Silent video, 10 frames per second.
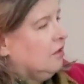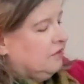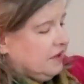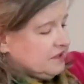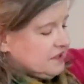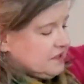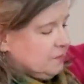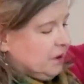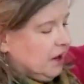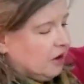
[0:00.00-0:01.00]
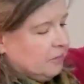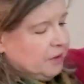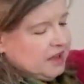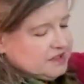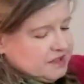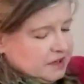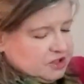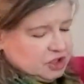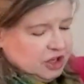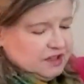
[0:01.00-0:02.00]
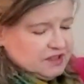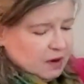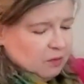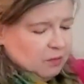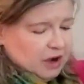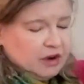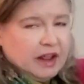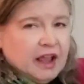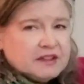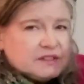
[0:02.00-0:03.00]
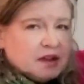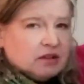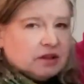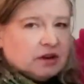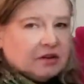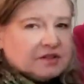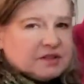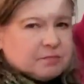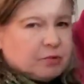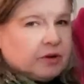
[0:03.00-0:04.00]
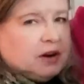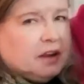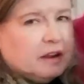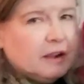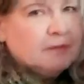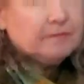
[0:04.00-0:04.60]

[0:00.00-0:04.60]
This is a pair of basic jeans I will wear. It has a little spring